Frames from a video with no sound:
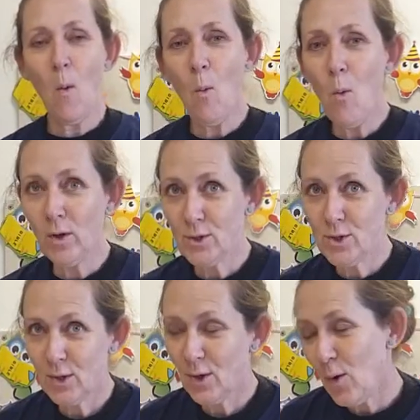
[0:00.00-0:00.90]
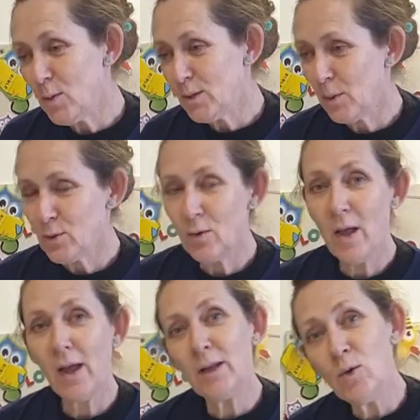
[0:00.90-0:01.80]
What are we supposed to do?
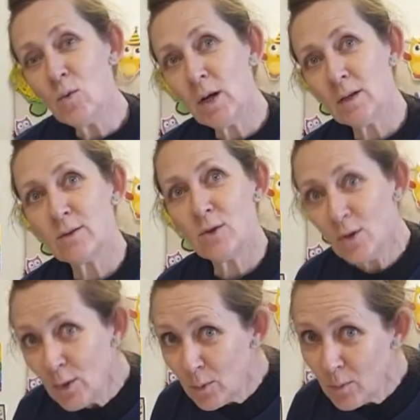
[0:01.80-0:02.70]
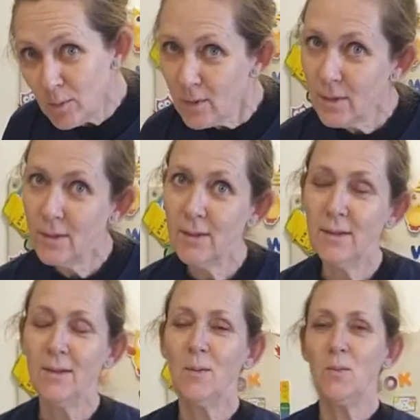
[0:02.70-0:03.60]
And you guys at home,
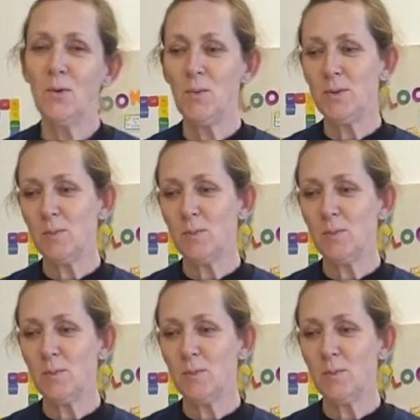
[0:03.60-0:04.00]
what are we